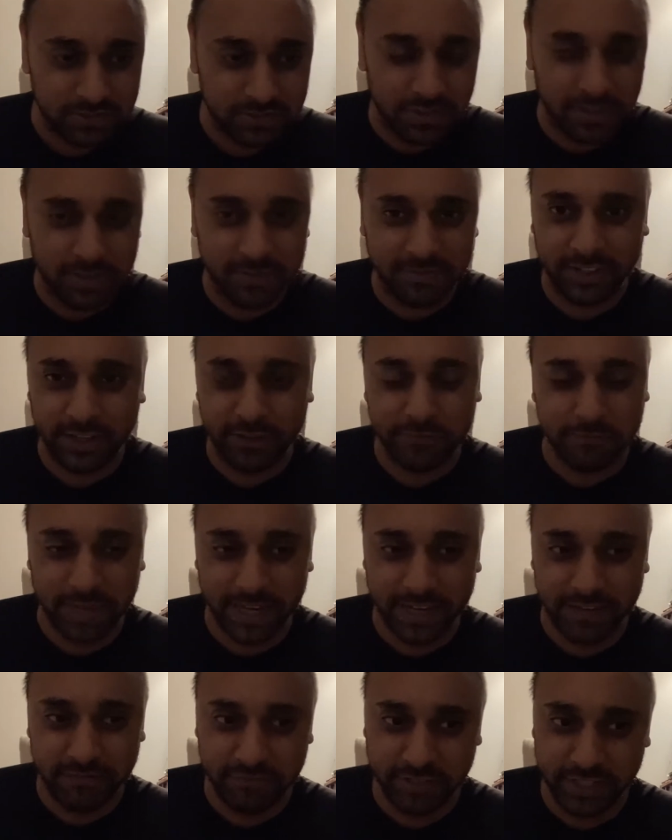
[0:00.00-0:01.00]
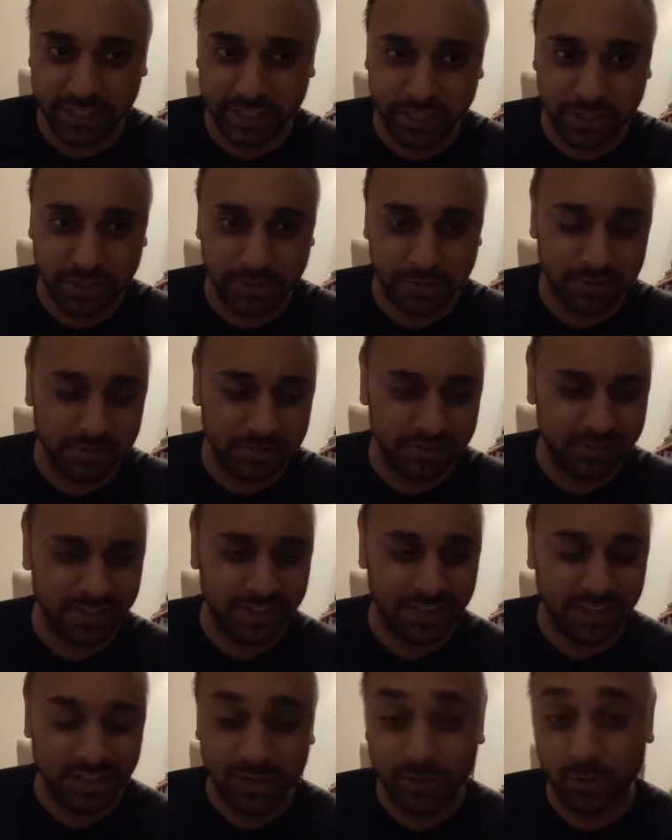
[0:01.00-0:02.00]
I think I've made a video
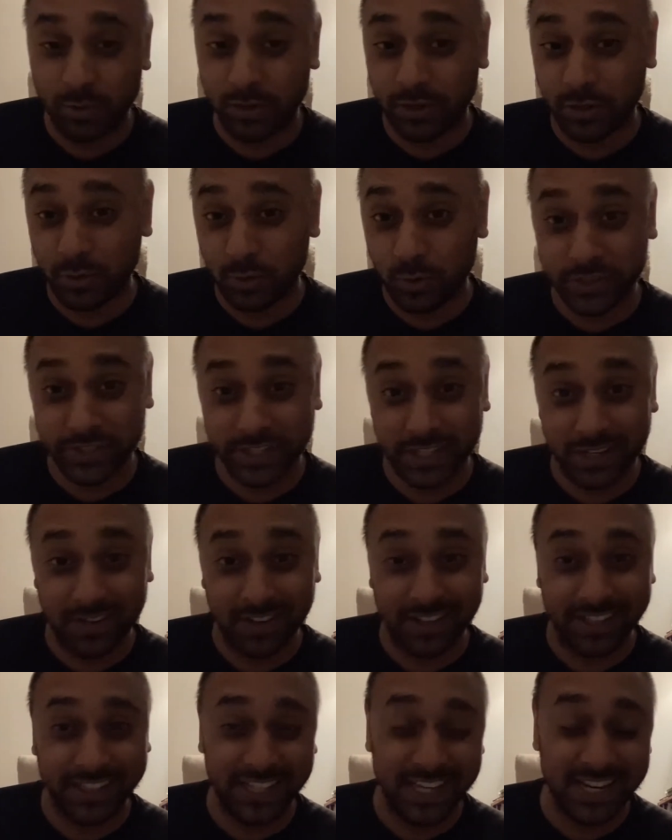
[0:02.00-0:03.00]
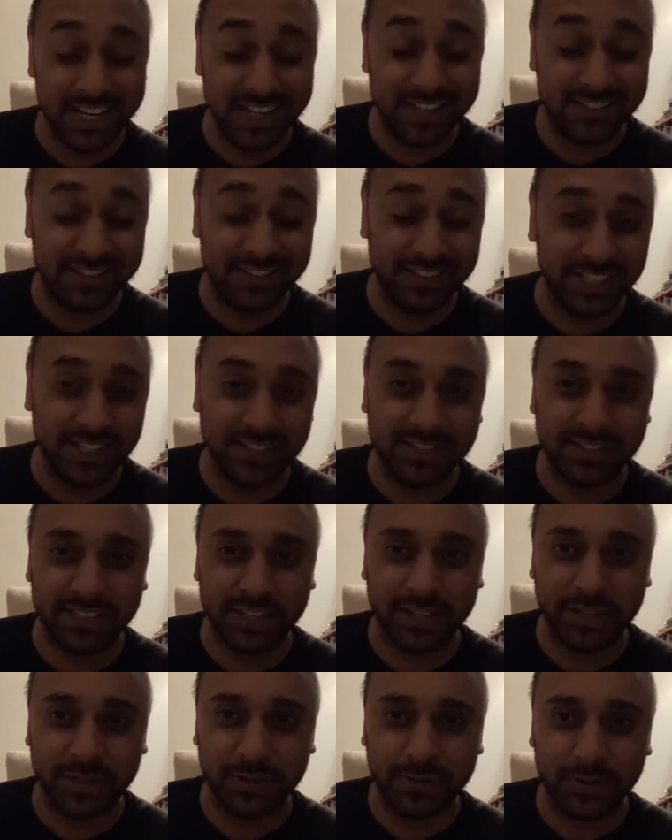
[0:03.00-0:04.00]
or an audio like years and years
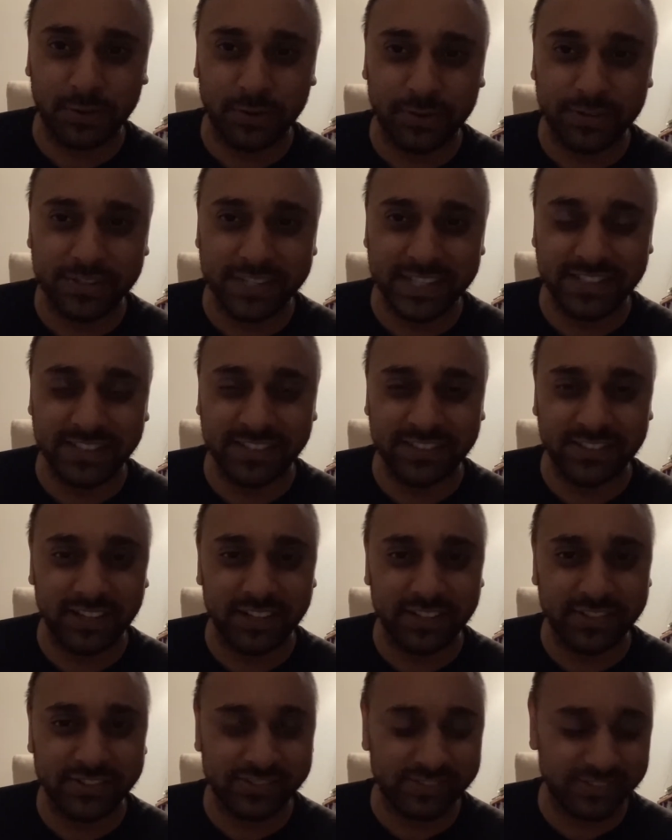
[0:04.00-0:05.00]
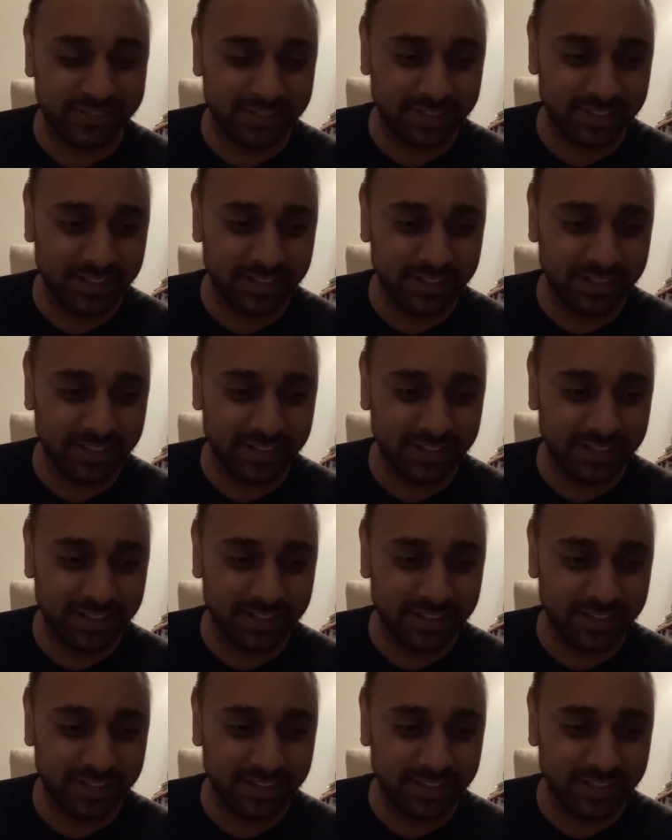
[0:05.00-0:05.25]
ago on This Is Us.